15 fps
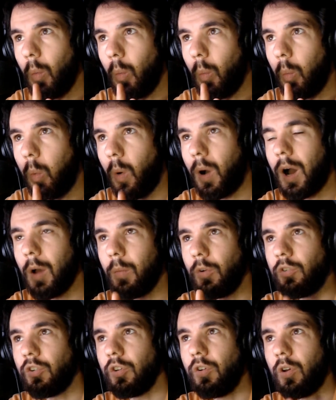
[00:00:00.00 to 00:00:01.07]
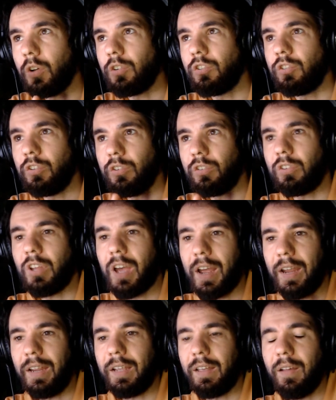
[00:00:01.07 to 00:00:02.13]
why would you not just
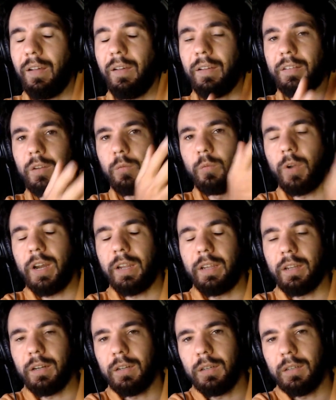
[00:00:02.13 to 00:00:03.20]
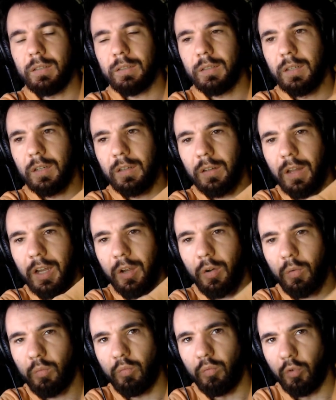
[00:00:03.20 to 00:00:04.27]
take the regular like
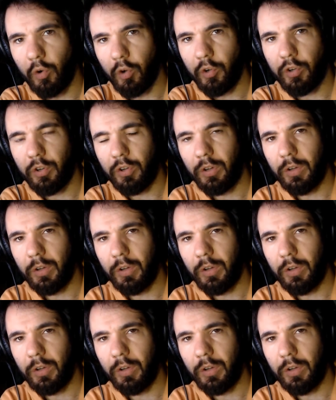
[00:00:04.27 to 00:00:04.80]
route?